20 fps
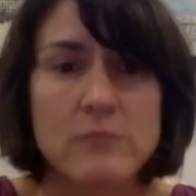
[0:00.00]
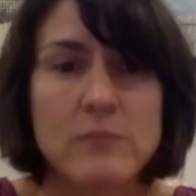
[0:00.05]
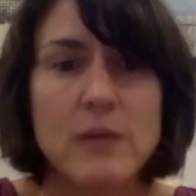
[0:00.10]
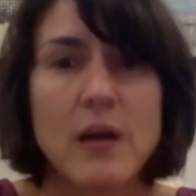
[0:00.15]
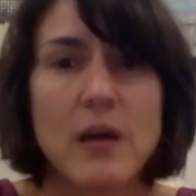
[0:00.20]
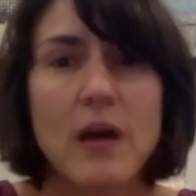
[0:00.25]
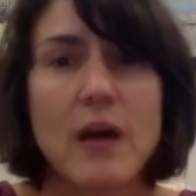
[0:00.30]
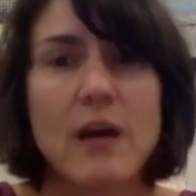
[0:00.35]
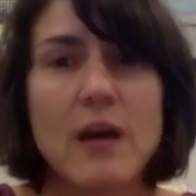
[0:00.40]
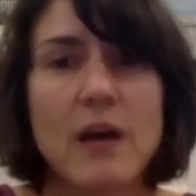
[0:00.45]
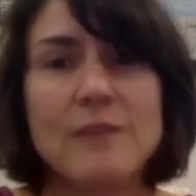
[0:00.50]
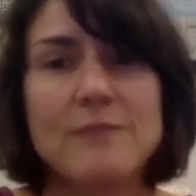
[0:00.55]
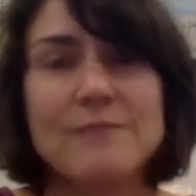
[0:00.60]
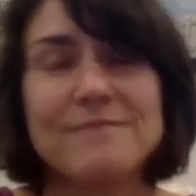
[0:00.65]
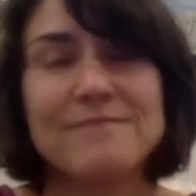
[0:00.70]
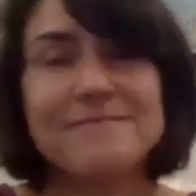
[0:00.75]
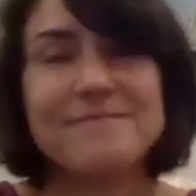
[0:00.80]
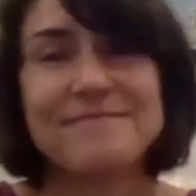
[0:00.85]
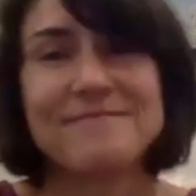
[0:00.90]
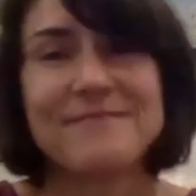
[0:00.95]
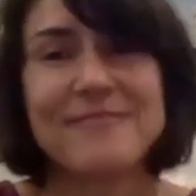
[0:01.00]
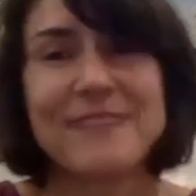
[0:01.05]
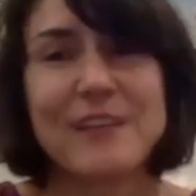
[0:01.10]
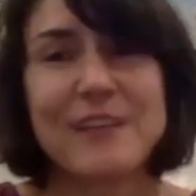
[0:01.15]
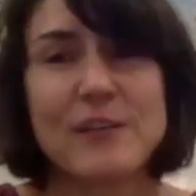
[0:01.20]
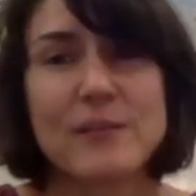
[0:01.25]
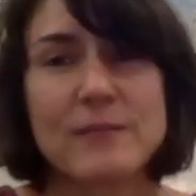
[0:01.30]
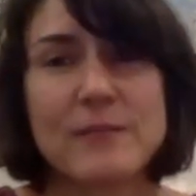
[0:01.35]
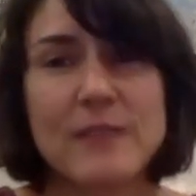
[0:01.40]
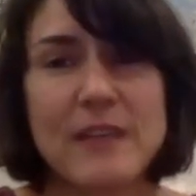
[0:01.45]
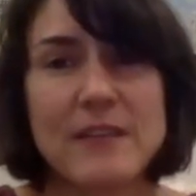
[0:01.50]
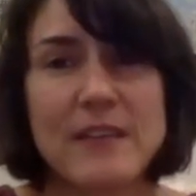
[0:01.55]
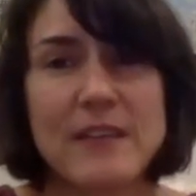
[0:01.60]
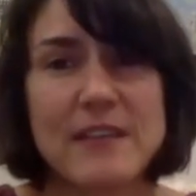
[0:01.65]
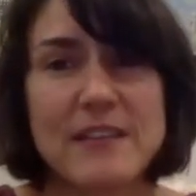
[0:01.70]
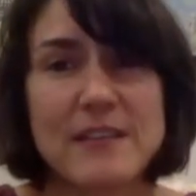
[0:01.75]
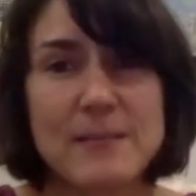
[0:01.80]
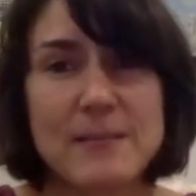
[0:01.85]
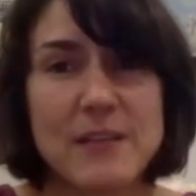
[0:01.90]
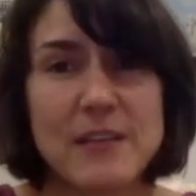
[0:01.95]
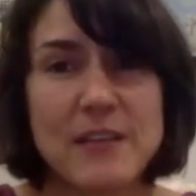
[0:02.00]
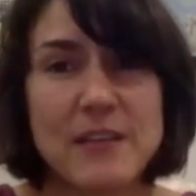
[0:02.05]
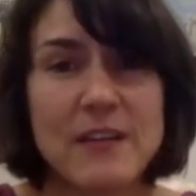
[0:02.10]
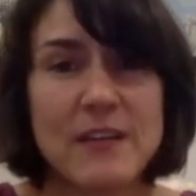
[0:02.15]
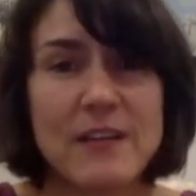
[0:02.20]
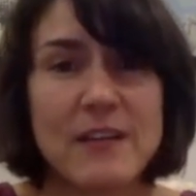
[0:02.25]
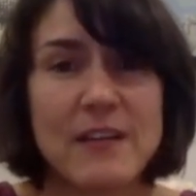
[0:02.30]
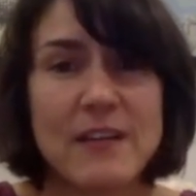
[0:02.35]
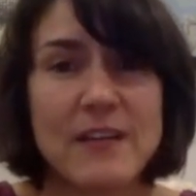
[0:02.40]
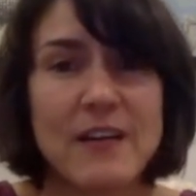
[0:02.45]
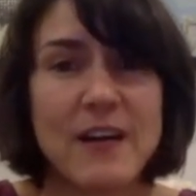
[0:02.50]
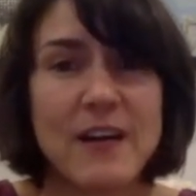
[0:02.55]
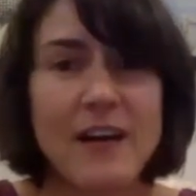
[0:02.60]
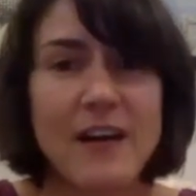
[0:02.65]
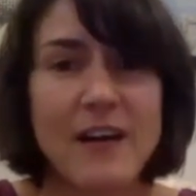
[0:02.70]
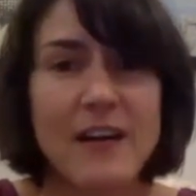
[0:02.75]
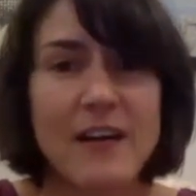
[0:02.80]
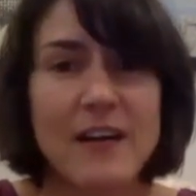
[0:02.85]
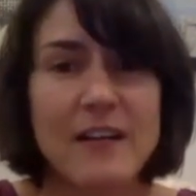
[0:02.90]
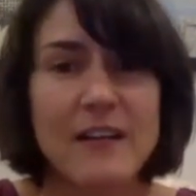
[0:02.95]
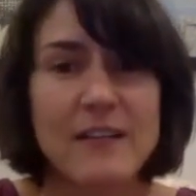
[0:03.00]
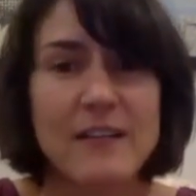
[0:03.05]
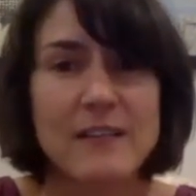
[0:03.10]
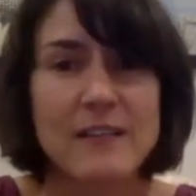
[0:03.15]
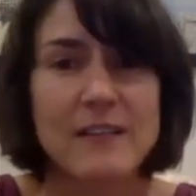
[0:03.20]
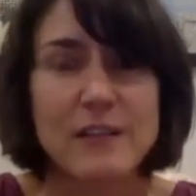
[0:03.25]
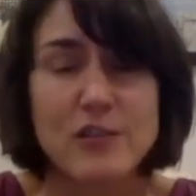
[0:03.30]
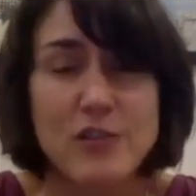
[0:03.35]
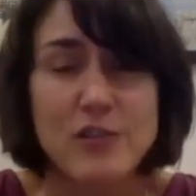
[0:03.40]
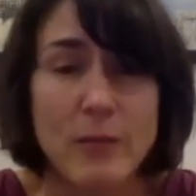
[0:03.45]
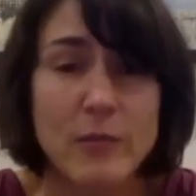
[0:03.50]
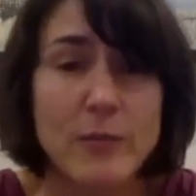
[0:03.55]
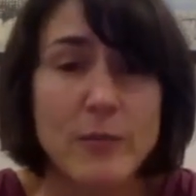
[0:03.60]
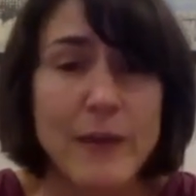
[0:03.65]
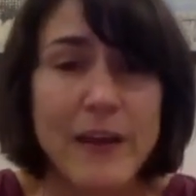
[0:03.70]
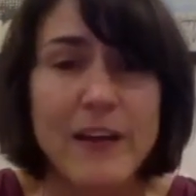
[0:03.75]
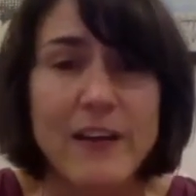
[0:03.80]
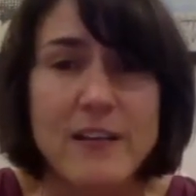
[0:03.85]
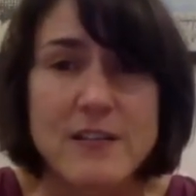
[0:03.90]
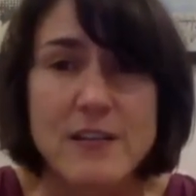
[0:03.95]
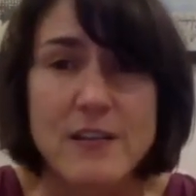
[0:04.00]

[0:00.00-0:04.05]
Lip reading: You know, they tend to be little troublemakers.